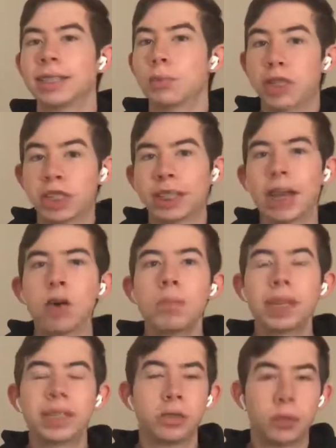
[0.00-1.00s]
allow me
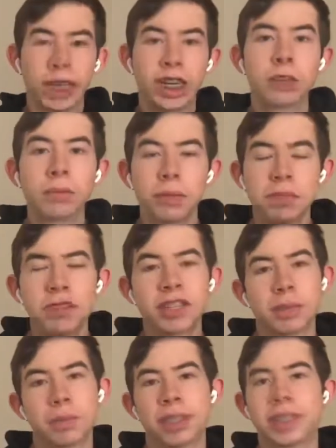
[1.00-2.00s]
to hear my music
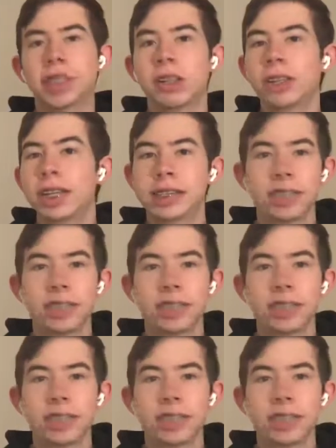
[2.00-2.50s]
but still listen